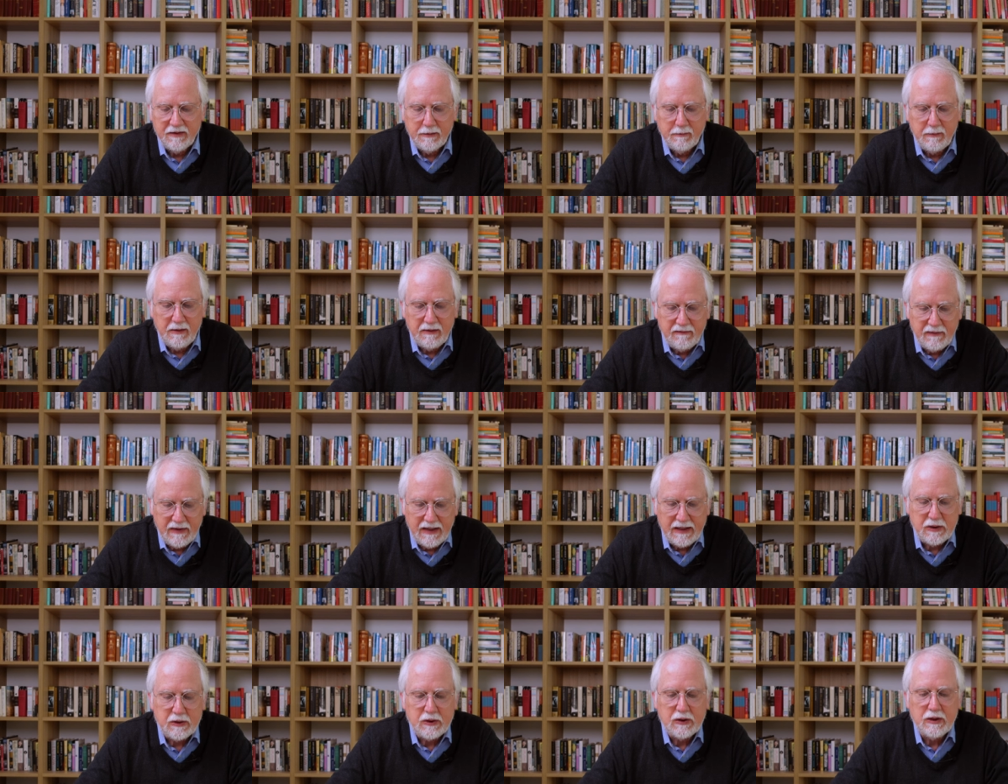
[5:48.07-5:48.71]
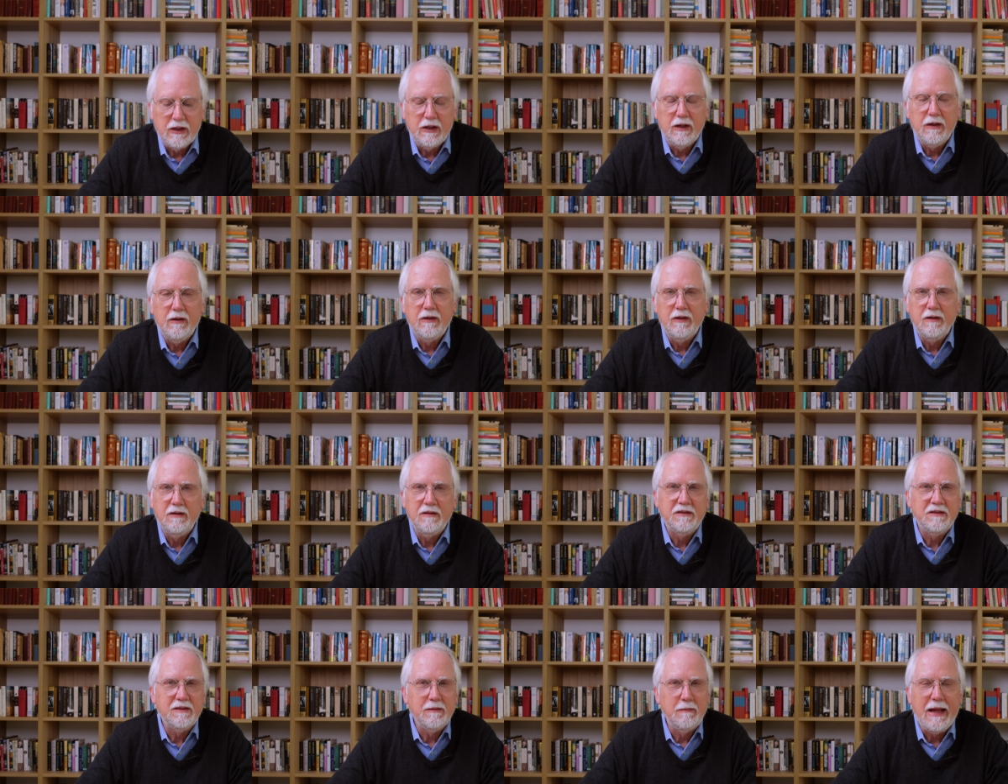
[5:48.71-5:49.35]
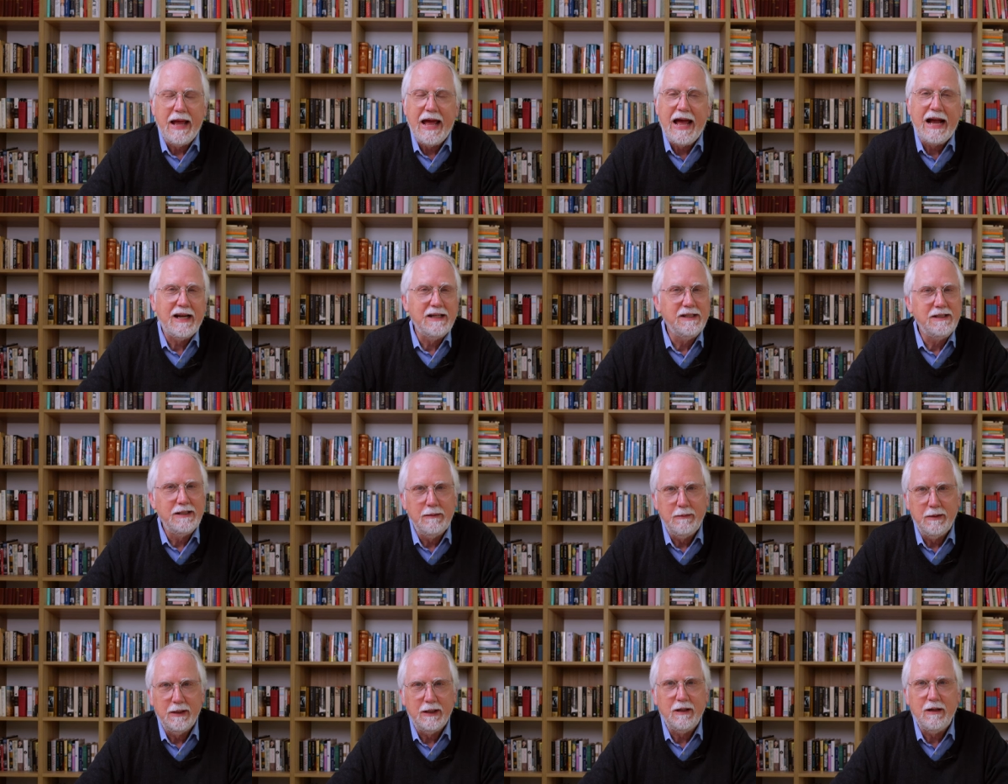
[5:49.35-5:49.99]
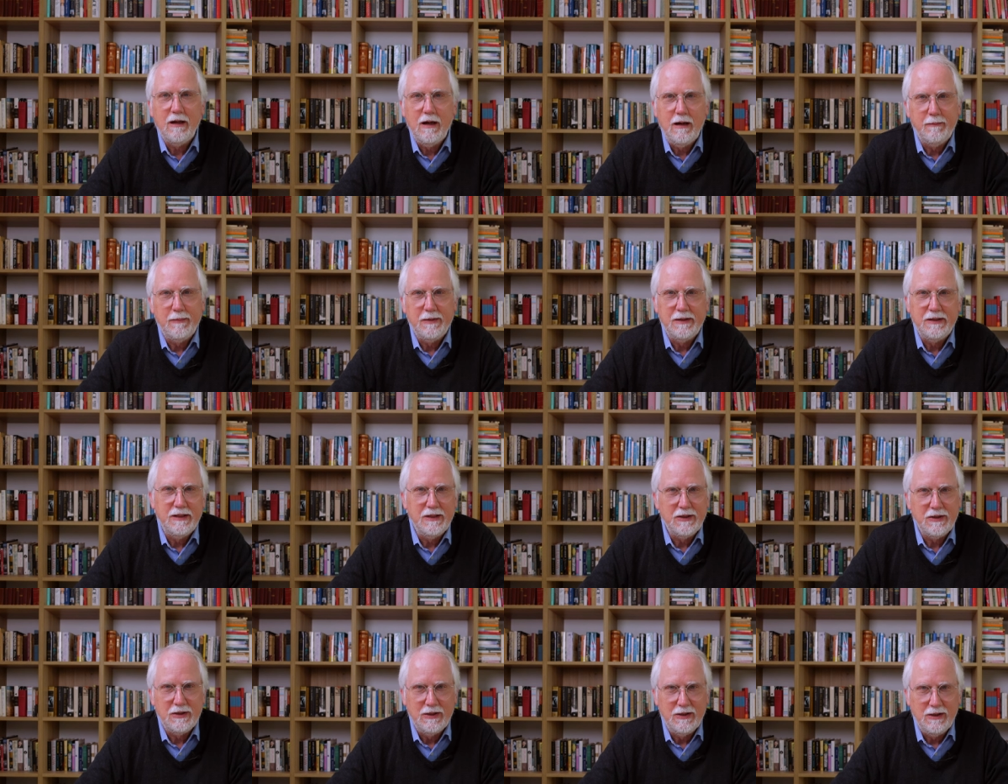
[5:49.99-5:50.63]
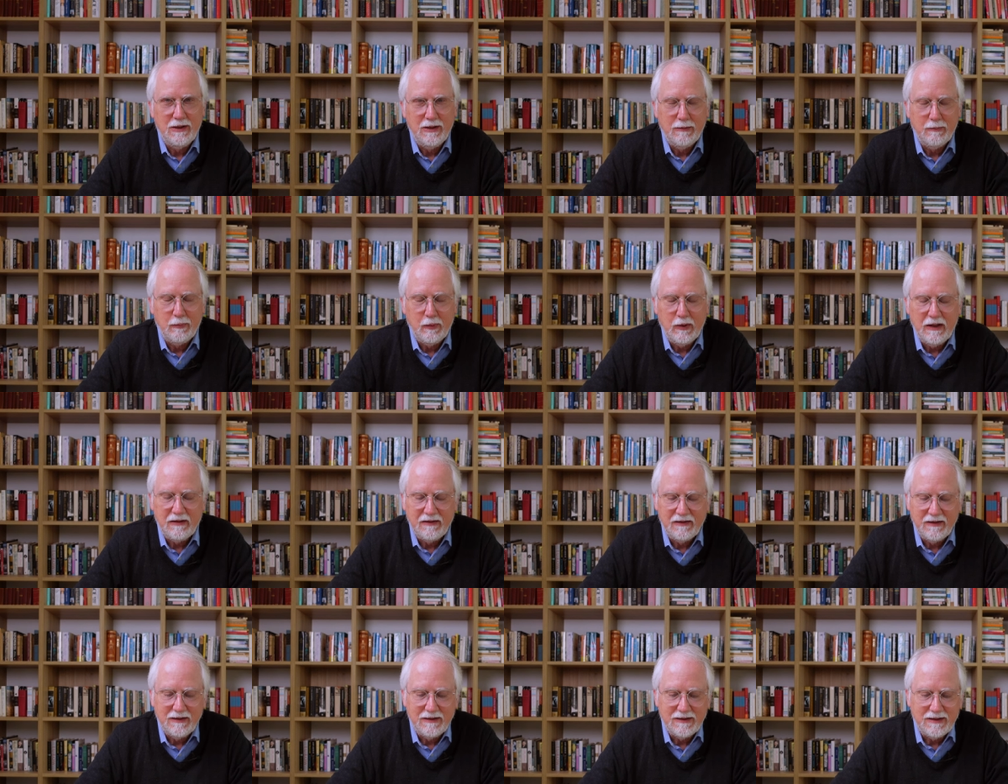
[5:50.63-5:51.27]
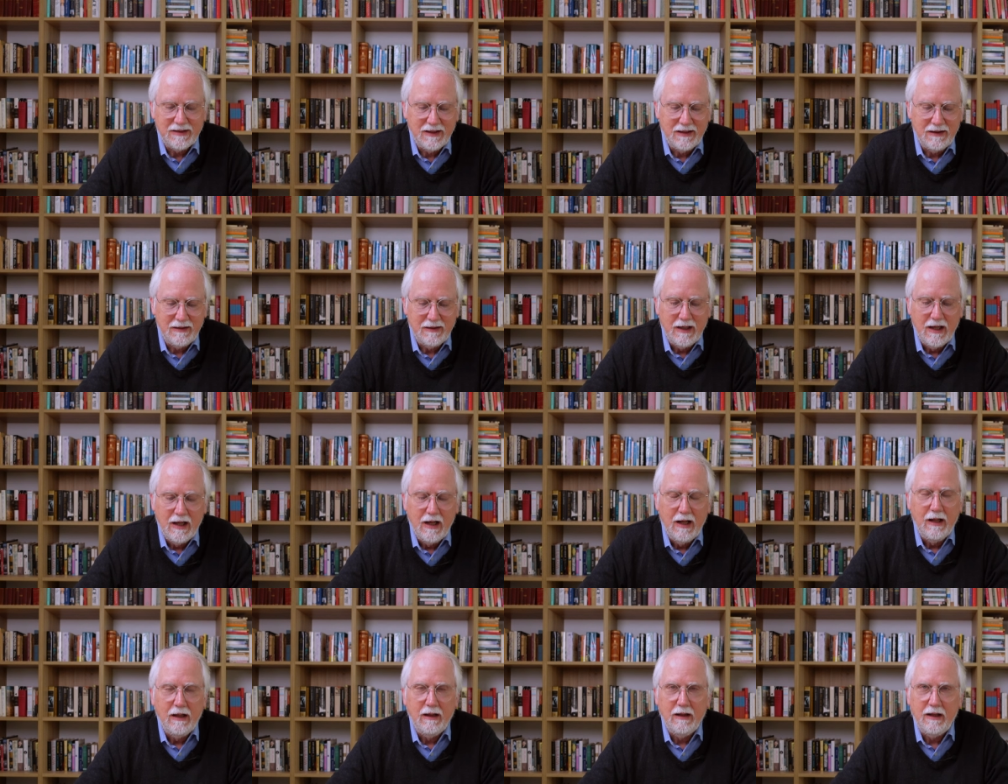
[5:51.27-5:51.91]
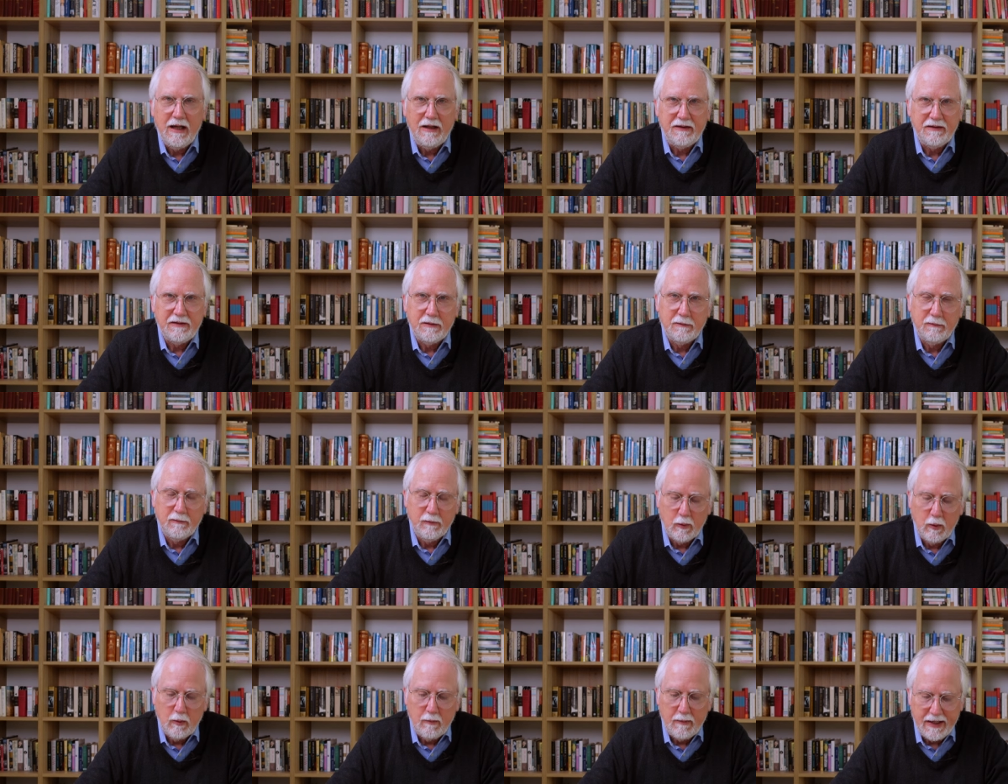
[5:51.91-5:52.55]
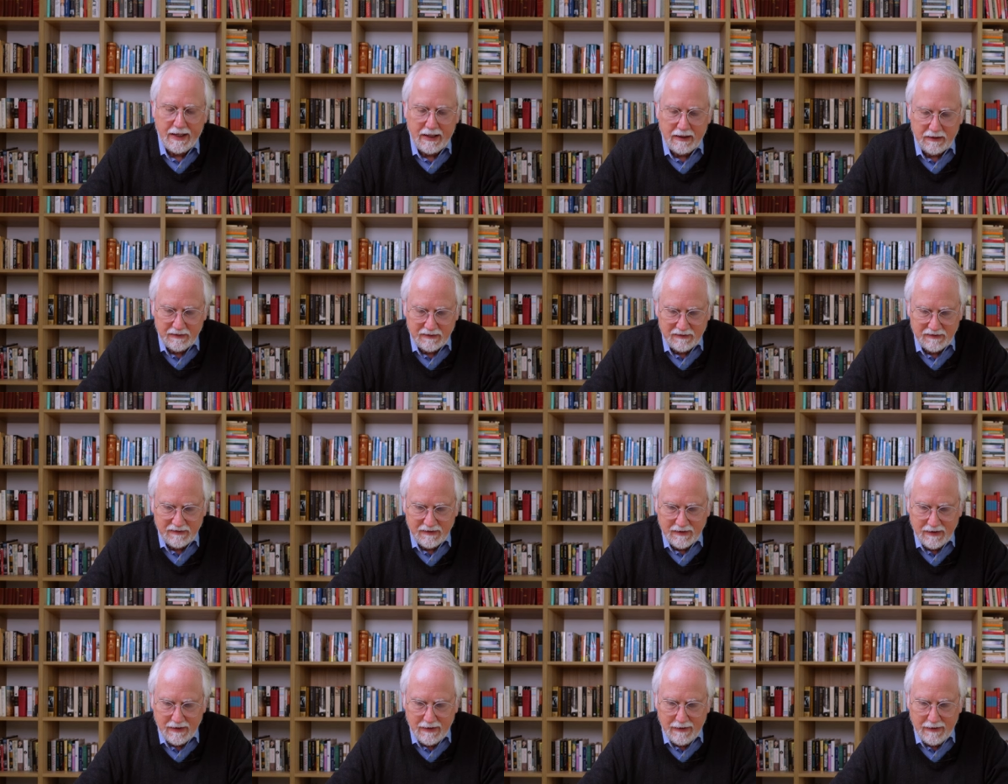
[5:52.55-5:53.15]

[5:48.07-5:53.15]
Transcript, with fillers: some adventure, there's some academic competition in the present, and lots of romance.